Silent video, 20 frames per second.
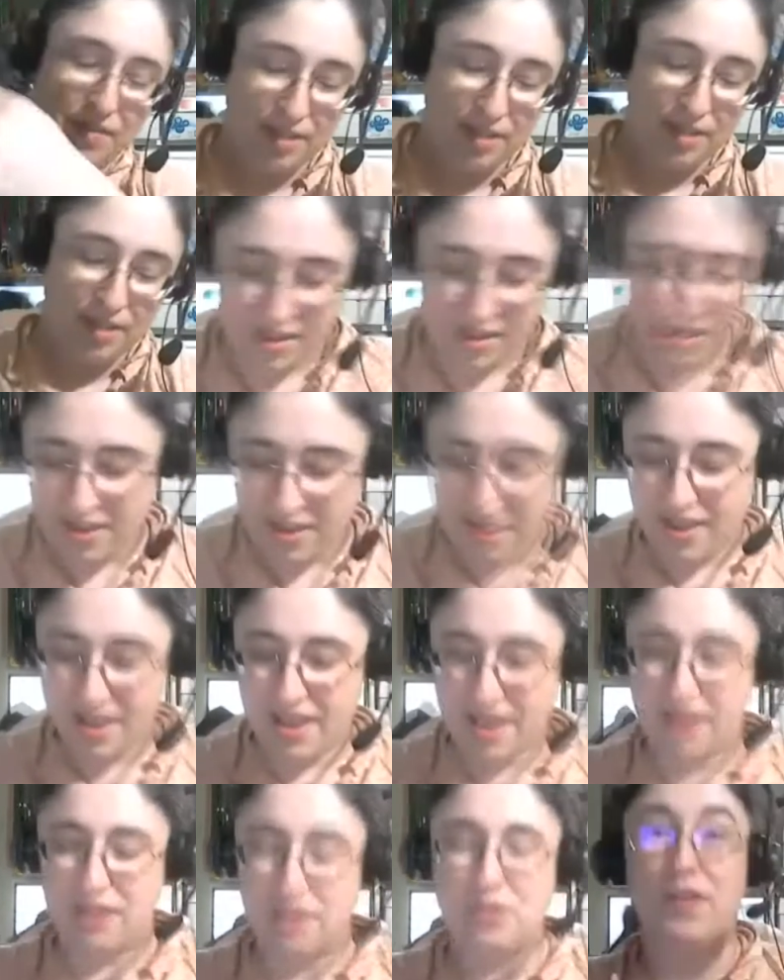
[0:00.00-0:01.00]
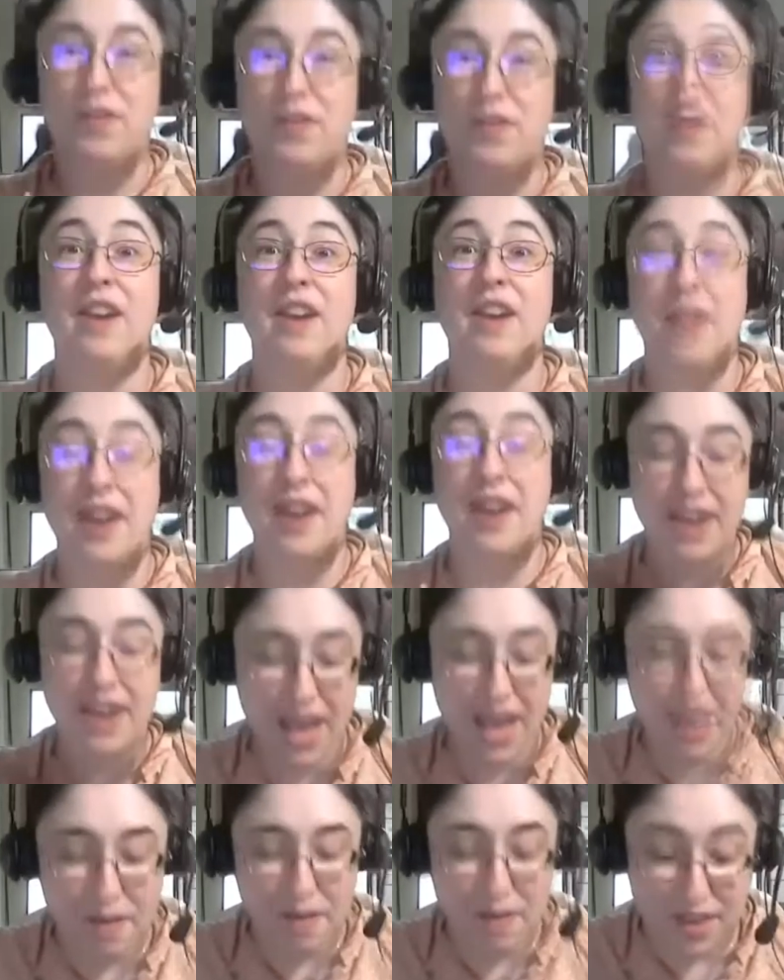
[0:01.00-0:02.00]
cotton. And it's
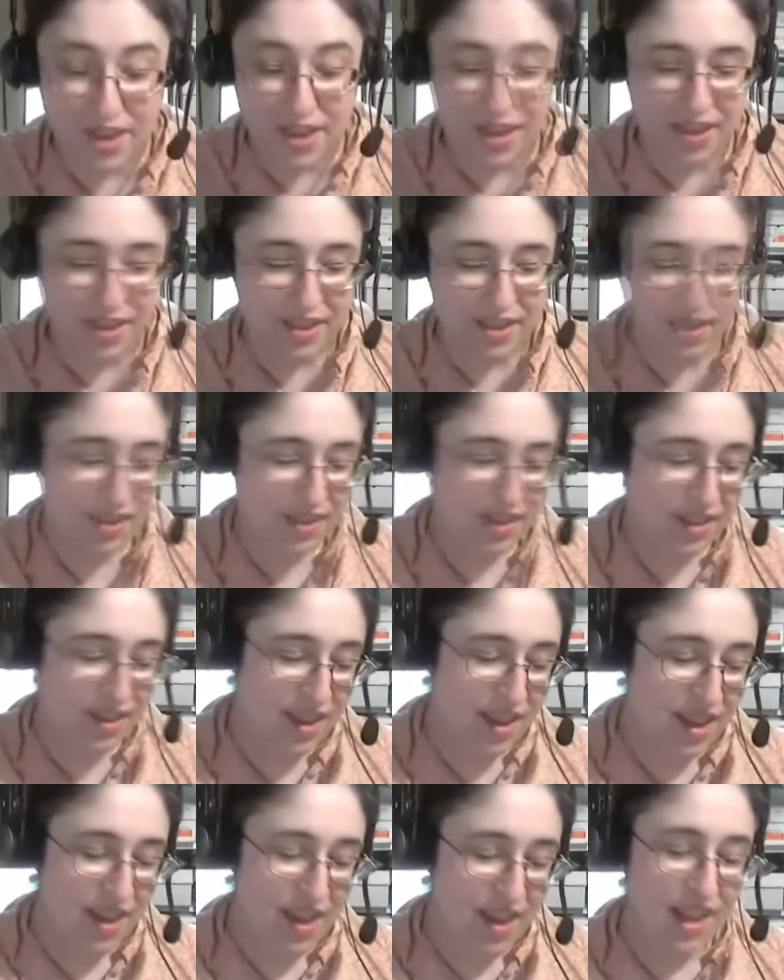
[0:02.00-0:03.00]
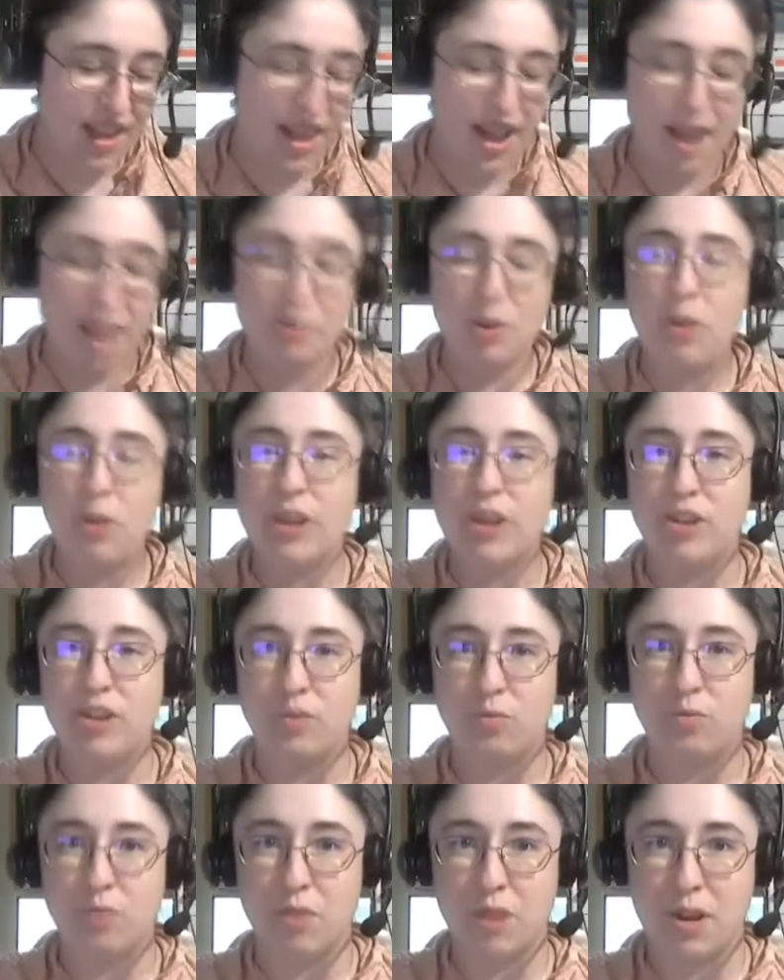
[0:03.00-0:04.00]
very, very heavy. And
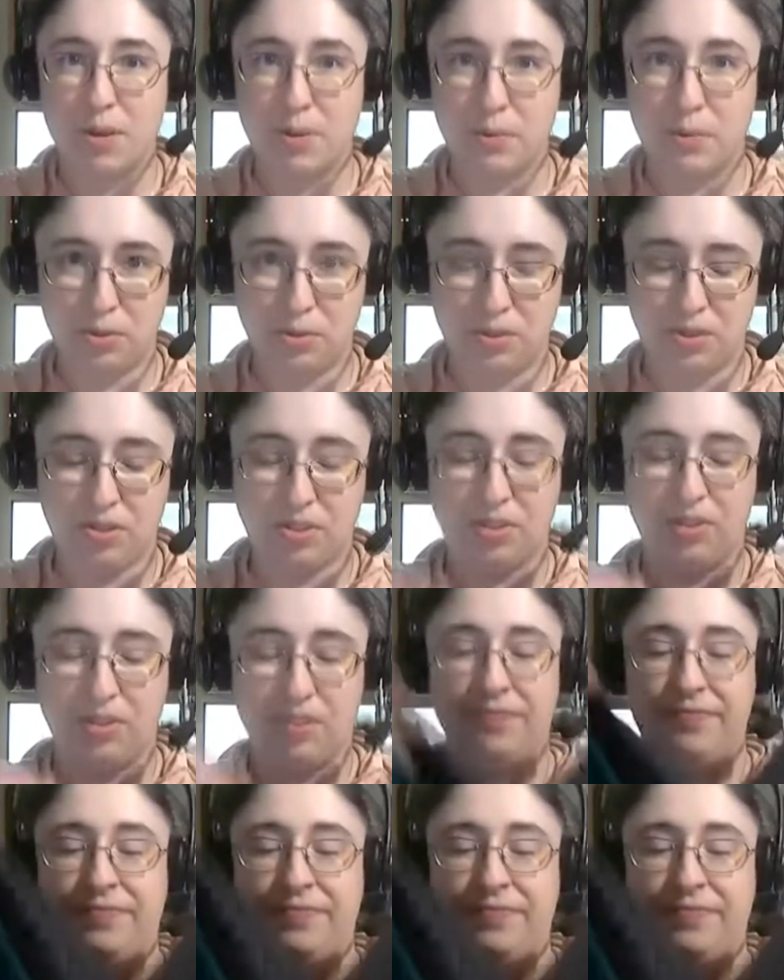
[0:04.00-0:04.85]
I'm going to roast.